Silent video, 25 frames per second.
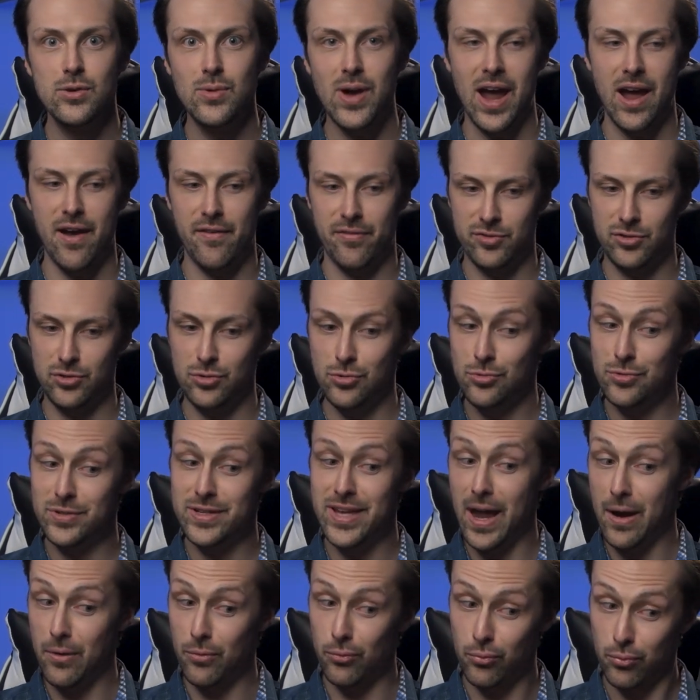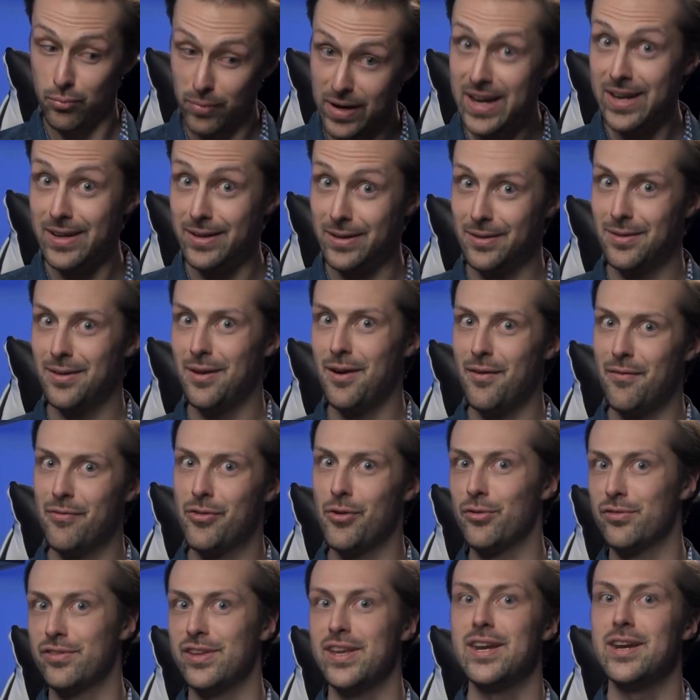you have to get rid of
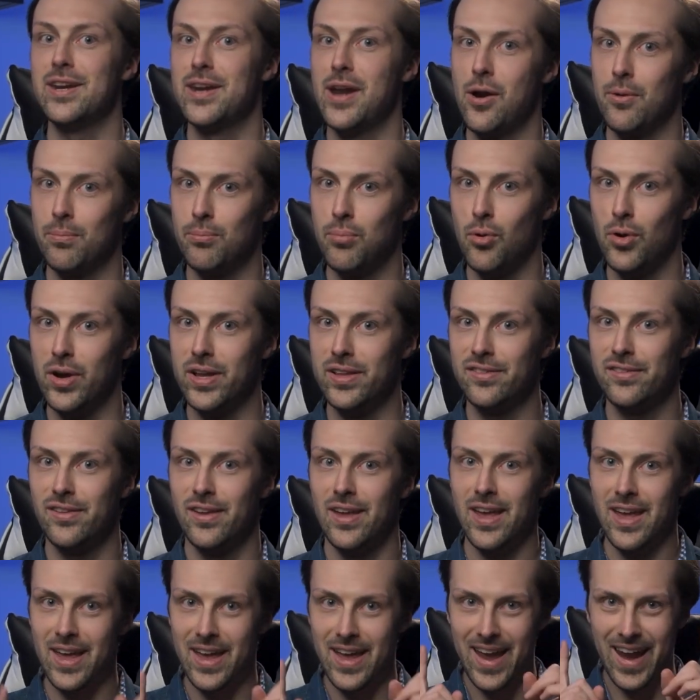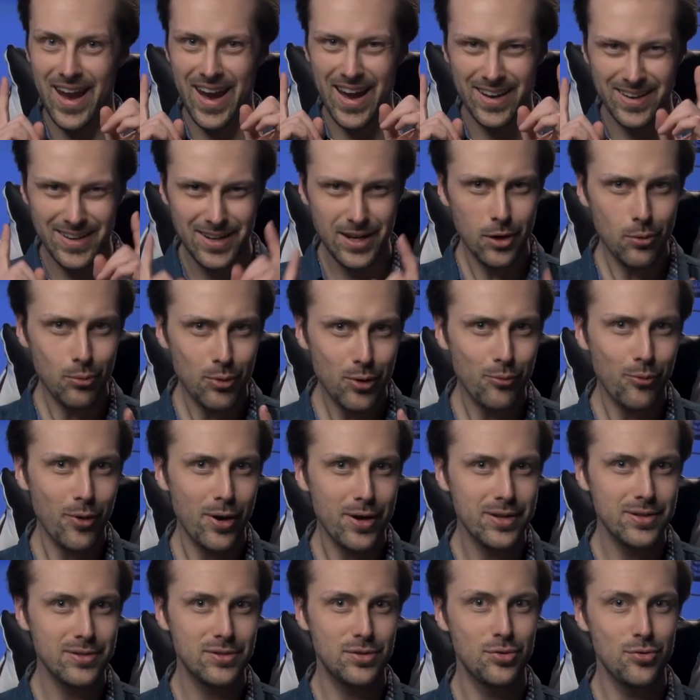those in and out points. And here we
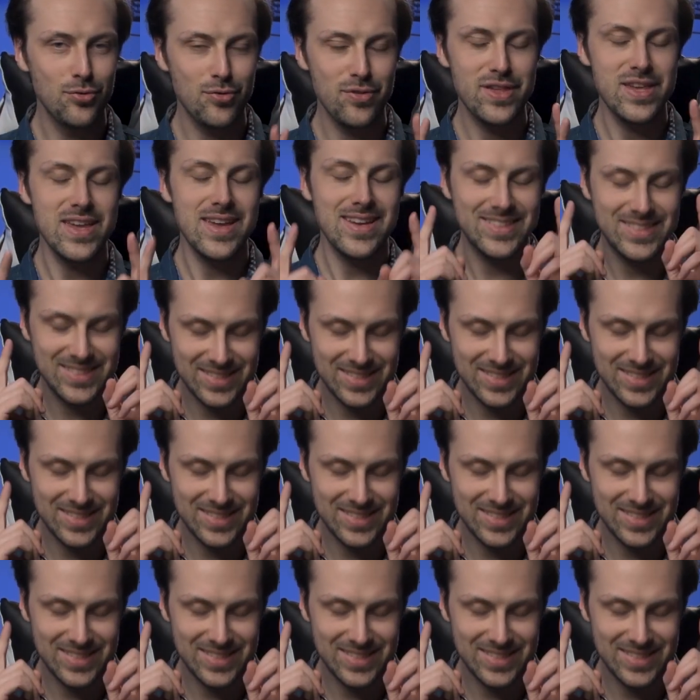run into the